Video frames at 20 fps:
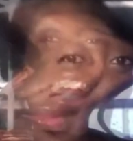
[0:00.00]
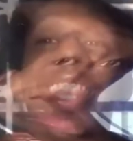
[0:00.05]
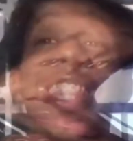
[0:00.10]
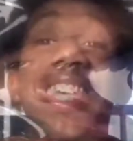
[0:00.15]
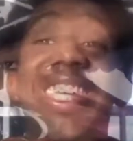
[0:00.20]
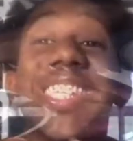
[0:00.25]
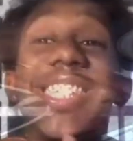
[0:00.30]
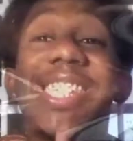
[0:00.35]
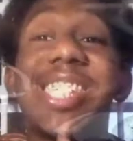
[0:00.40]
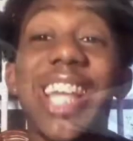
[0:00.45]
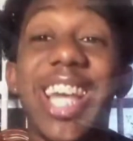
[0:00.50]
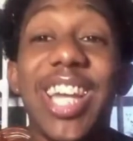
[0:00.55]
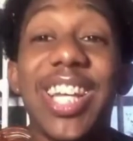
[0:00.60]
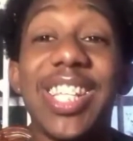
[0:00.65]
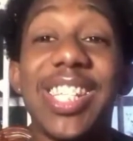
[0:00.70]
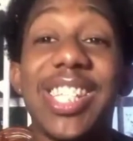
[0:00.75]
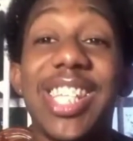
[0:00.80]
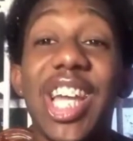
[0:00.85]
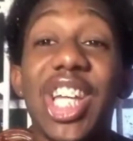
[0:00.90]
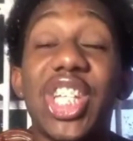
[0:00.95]
The
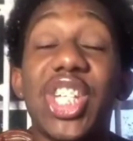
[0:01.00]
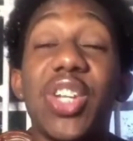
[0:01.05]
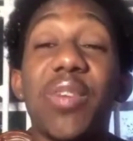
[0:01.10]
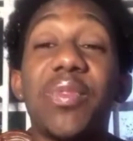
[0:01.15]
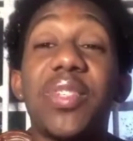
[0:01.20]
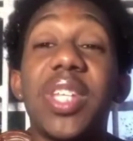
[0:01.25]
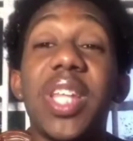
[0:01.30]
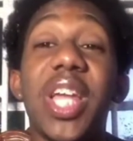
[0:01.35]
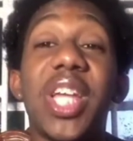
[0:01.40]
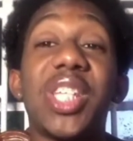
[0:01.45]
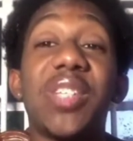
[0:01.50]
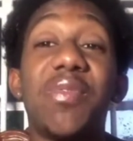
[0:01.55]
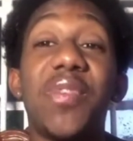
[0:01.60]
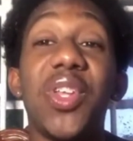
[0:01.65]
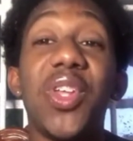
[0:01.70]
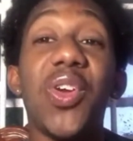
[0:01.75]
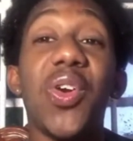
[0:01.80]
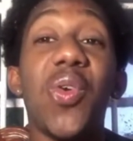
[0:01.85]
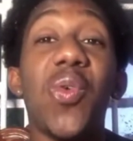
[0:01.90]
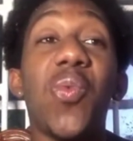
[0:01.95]
second section of today's
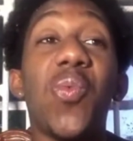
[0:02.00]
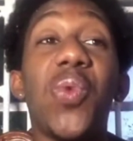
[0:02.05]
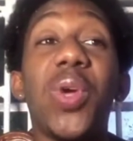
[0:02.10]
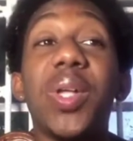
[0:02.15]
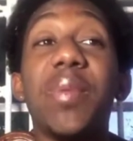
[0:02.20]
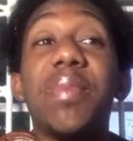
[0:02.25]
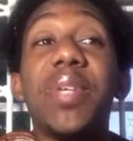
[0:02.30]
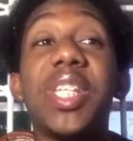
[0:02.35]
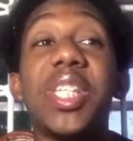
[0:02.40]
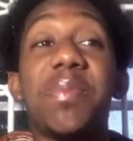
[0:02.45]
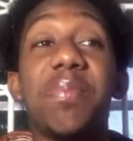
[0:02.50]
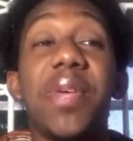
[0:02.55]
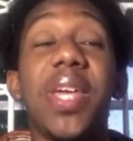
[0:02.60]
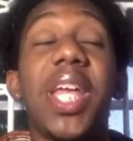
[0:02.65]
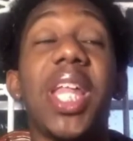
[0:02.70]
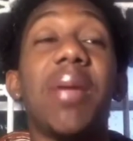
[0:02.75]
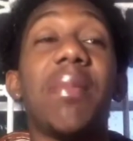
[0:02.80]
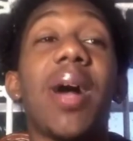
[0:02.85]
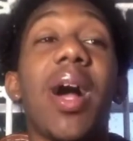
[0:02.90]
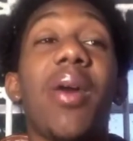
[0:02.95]
video will be
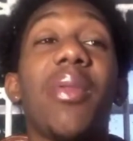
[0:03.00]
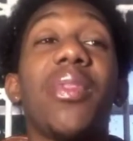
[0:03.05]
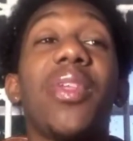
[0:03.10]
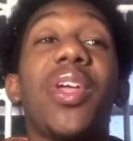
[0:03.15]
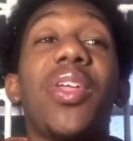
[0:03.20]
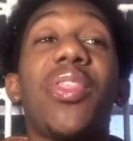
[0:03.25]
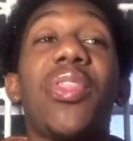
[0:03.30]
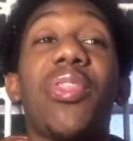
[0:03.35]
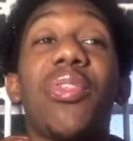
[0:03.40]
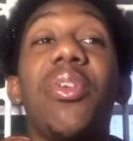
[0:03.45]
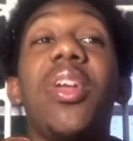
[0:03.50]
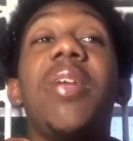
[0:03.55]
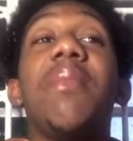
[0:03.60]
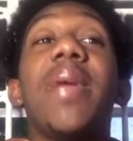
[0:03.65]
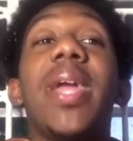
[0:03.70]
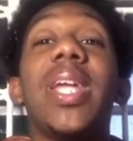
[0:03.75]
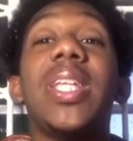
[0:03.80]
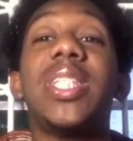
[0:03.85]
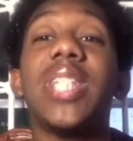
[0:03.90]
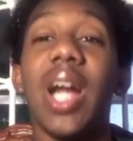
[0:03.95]
speaking about the three
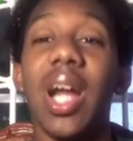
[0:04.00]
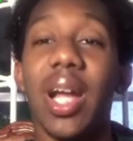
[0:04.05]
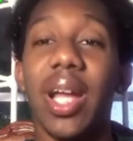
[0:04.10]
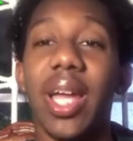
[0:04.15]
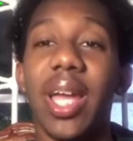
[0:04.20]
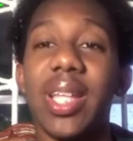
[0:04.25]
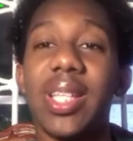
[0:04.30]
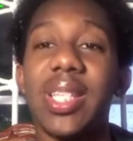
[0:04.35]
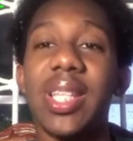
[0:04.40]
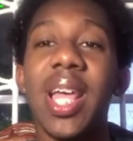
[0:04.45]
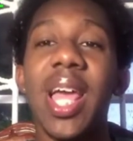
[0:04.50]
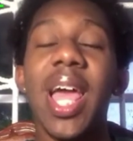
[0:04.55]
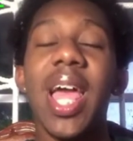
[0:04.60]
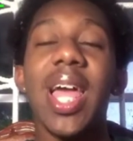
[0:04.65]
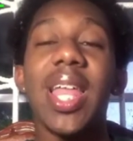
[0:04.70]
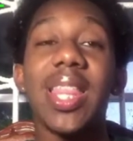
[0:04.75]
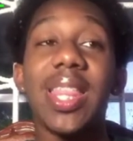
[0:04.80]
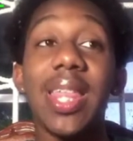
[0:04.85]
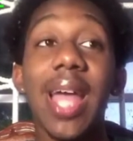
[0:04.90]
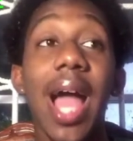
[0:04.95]
main targets
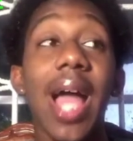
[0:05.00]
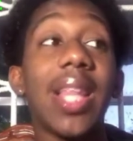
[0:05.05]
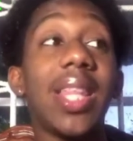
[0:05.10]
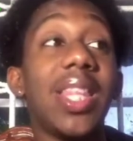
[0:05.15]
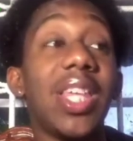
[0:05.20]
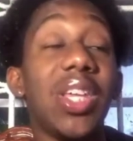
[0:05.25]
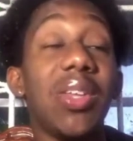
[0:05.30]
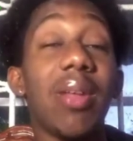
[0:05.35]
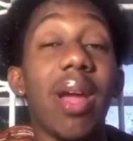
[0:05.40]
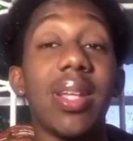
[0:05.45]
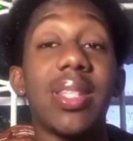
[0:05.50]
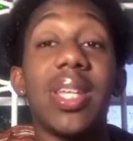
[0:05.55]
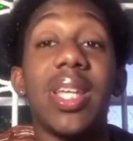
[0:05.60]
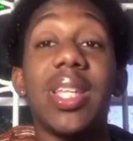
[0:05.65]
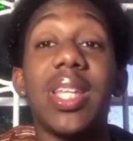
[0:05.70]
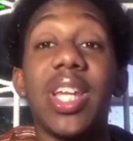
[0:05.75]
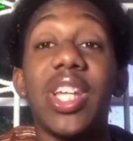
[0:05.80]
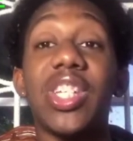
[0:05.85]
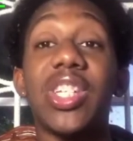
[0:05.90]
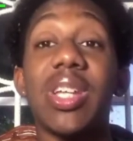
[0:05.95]
that the
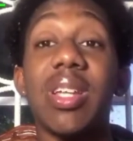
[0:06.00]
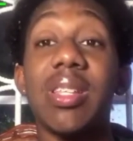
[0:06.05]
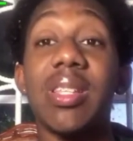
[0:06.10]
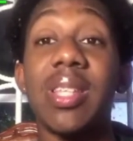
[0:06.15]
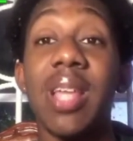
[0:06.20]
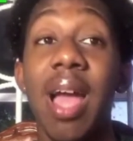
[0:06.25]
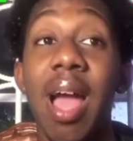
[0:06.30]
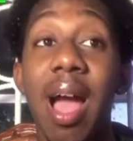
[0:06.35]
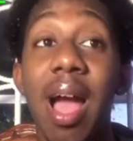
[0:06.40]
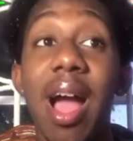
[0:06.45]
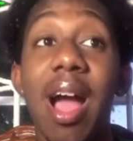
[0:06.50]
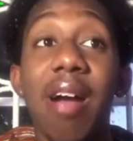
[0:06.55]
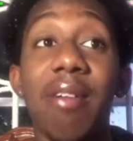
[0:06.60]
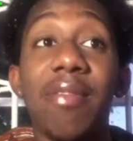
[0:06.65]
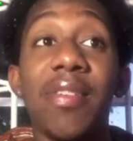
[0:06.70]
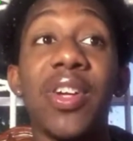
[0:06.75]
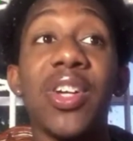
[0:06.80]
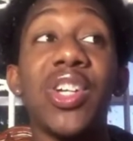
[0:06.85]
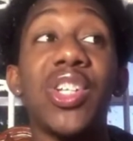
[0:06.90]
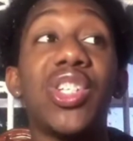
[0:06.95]
United Nations
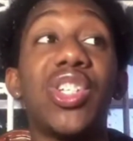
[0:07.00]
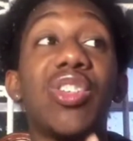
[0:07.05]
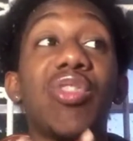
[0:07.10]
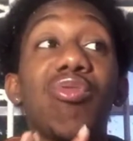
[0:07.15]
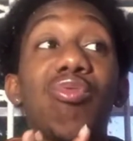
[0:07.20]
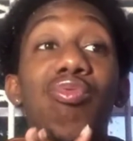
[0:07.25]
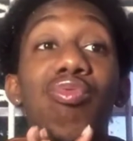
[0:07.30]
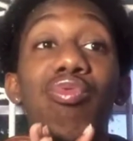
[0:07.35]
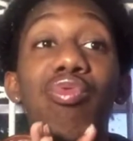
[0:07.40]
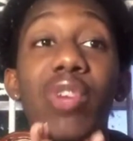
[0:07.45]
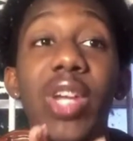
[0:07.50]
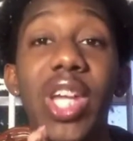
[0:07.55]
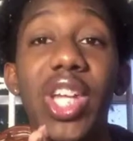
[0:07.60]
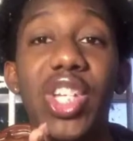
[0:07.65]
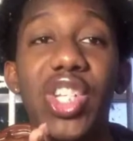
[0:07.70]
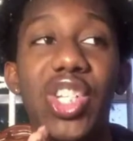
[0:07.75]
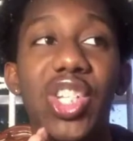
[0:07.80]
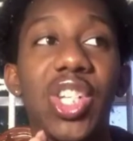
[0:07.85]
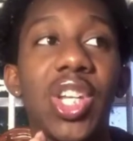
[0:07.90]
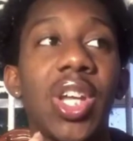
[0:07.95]
have to
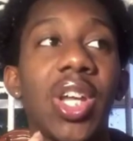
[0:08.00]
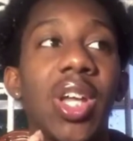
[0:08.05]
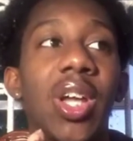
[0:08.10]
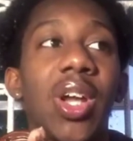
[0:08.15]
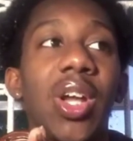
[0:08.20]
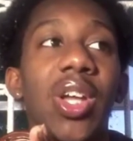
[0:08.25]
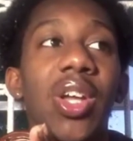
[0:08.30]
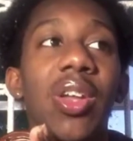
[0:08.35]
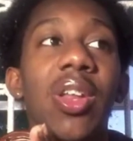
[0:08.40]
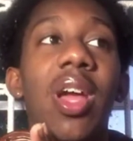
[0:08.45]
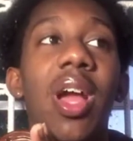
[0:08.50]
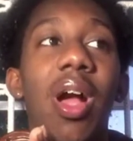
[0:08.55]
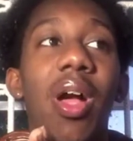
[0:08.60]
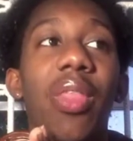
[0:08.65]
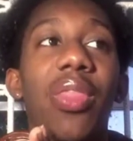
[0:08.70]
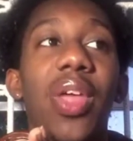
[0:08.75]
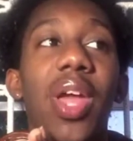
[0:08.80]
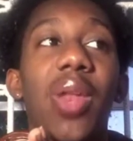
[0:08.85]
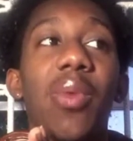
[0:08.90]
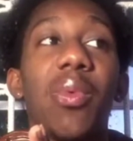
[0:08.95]
reach good
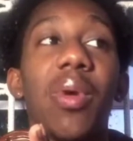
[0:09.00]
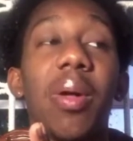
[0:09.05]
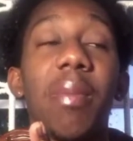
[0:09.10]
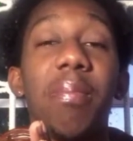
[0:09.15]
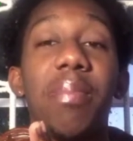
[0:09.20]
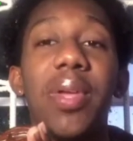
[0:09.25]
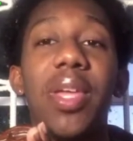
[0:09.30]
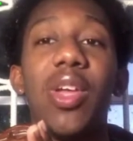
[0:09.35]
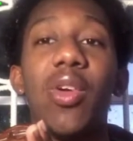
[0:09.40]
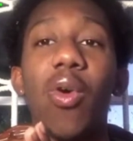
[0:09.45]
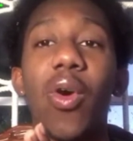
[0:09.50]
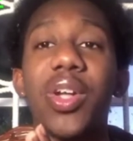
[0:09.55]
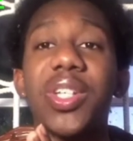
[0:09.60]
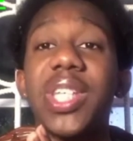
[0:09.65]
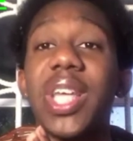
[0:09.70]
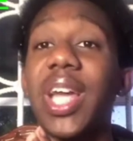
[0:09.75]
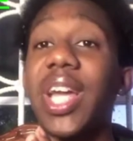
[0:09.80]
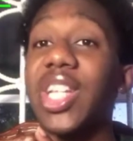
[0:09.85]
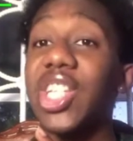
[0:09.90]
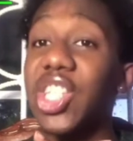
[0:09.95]
health and well-being, or
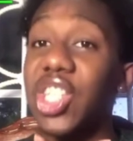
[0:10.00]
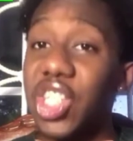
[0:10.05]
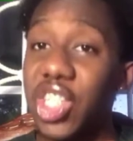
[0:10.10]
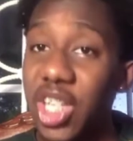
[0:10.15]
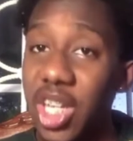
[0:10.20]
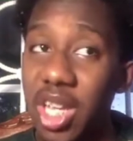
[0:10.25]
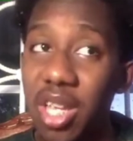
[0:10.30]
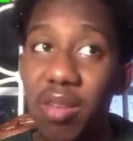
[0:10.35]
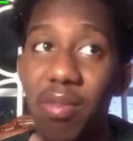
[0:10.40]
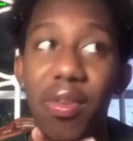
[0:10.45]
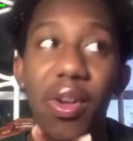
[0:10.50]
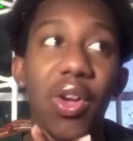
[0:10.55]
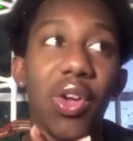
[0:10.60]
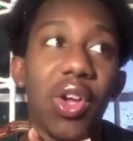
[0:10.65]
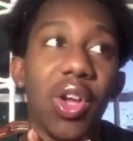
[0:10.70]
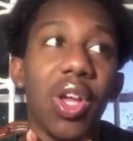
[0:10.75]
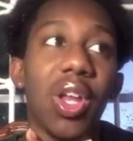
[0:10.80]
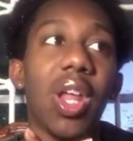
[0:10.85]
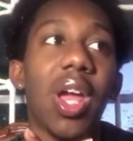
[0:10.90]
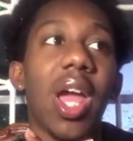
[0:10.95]
to
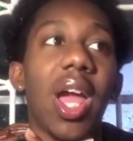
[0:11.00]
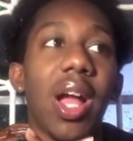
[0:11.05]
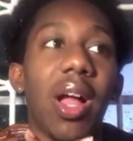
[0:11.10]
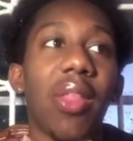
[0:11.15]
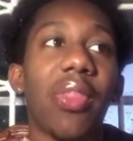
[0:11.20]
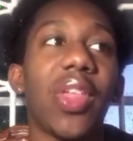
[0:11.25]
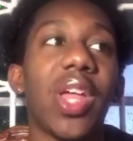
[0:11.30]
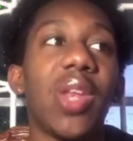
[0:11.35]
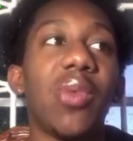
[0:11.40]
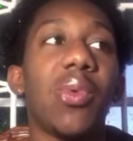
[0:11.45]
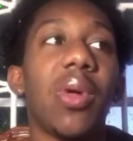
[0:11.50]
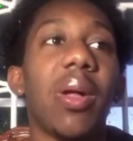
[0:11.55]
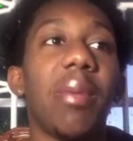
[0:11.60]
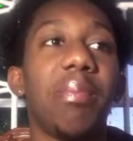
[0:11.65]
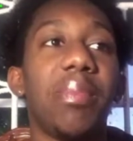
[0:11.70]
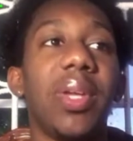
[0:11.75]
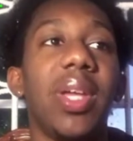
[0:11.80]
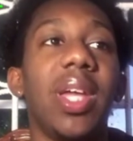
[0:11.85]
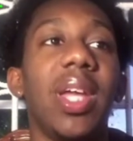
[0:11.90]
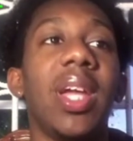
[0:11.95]
achieve good health and
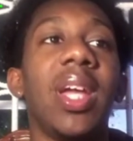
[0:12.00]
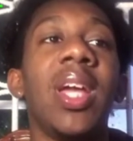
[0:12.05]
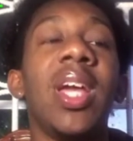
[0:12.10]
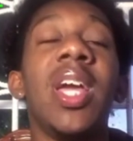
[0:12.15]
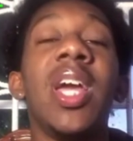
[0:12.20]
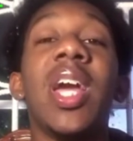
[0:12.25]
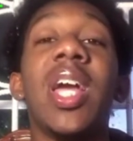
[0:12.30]
well-being.